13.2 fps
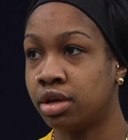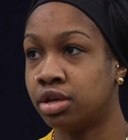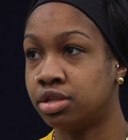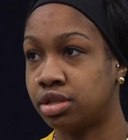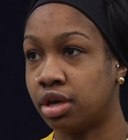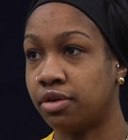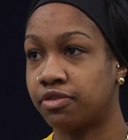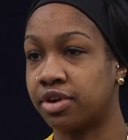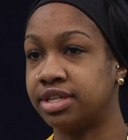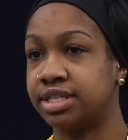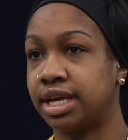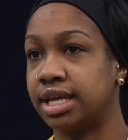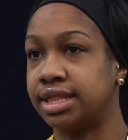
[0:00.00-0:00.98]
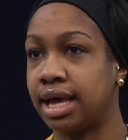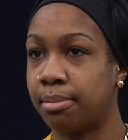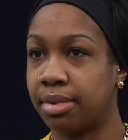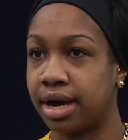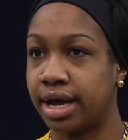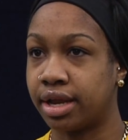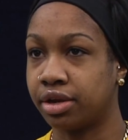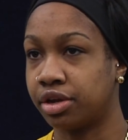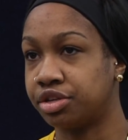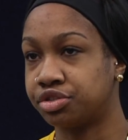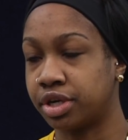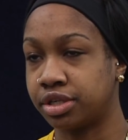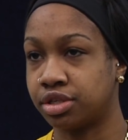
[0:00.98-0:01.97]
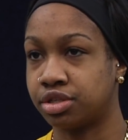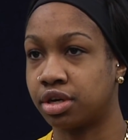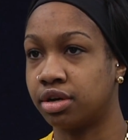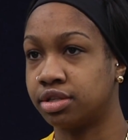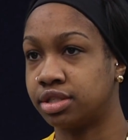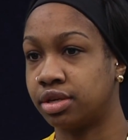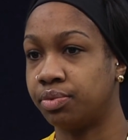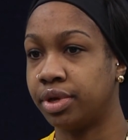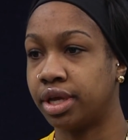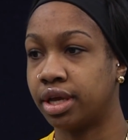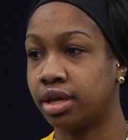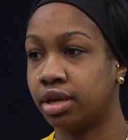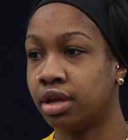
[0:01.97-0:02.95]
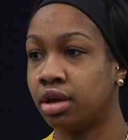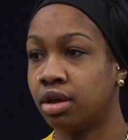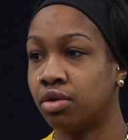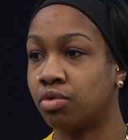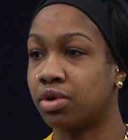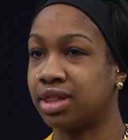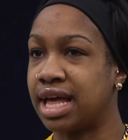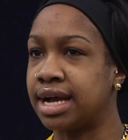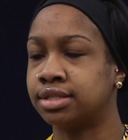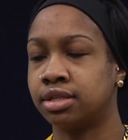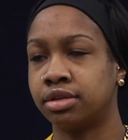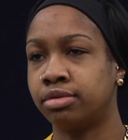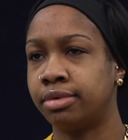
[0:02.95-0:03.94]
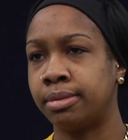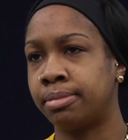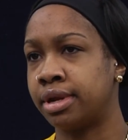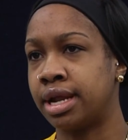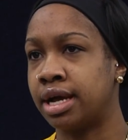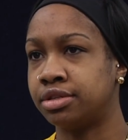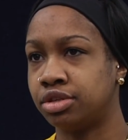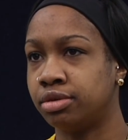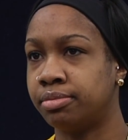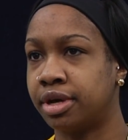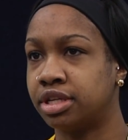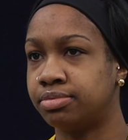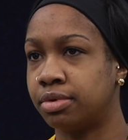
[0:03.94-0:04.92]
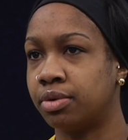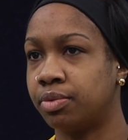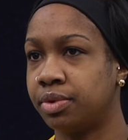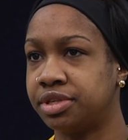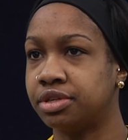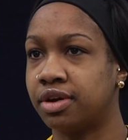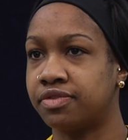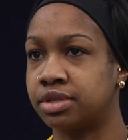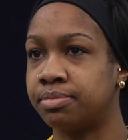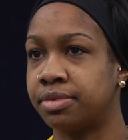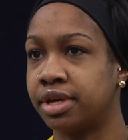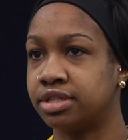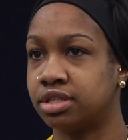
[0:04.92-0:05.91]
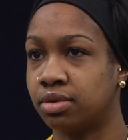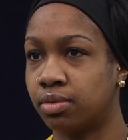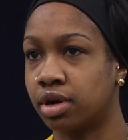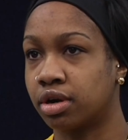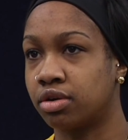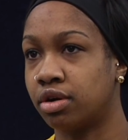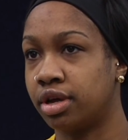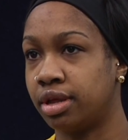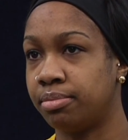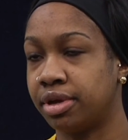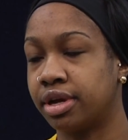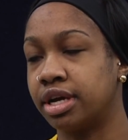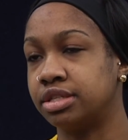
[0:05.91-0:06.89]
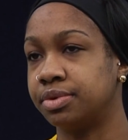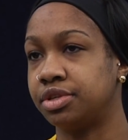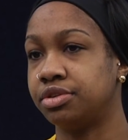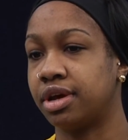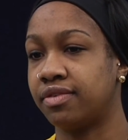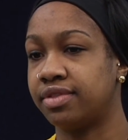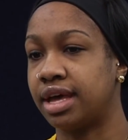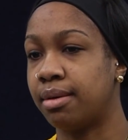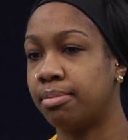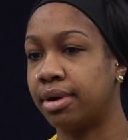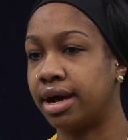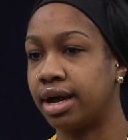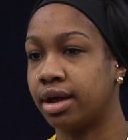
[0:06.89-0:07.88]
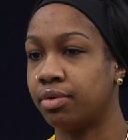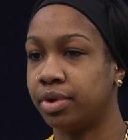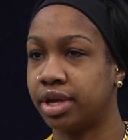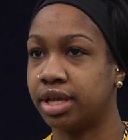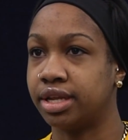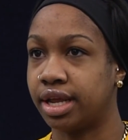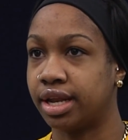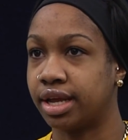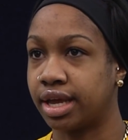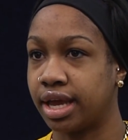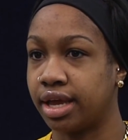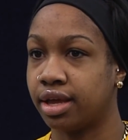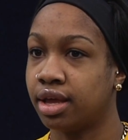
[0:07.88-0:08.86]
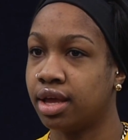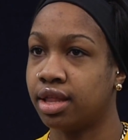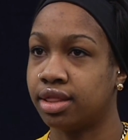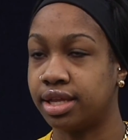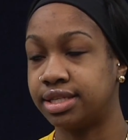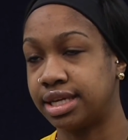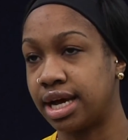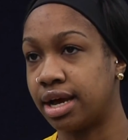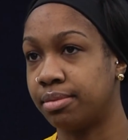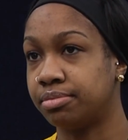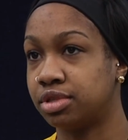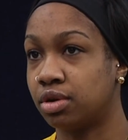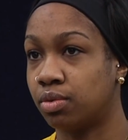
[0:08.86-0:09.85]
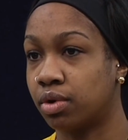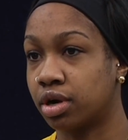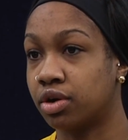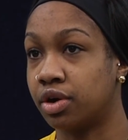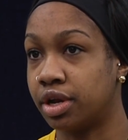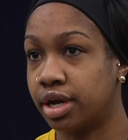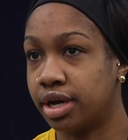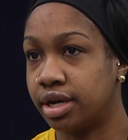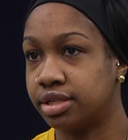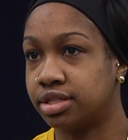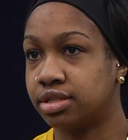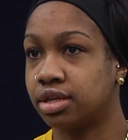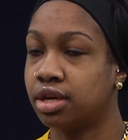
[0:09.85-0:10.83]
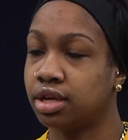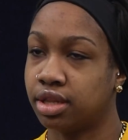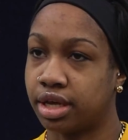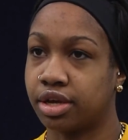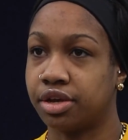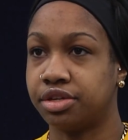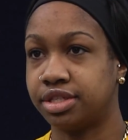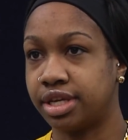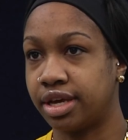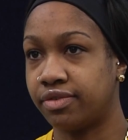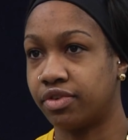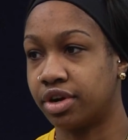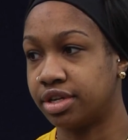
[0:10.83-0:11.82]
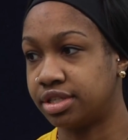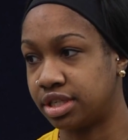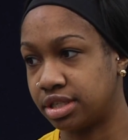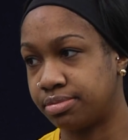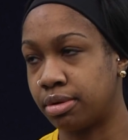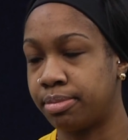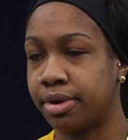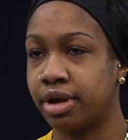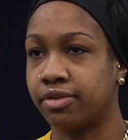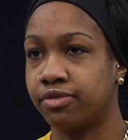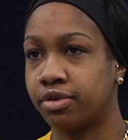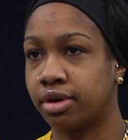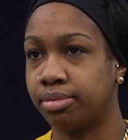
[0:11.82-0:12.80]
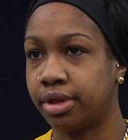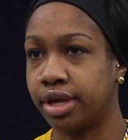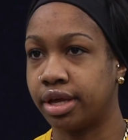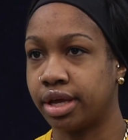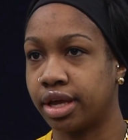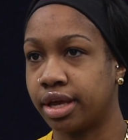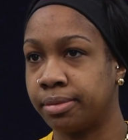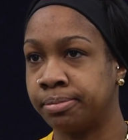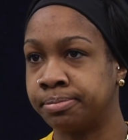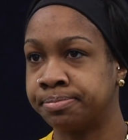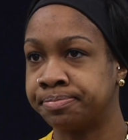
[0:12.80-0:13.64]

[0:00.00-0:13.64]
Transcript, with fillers: So for us to get that bye and go straight to Charleston, we can relax a little bit, but not too much. But we still have some things to work on. And because we do have that bye, we can dedicate the time to work on us, like Coach said, versus preparing for a playing game.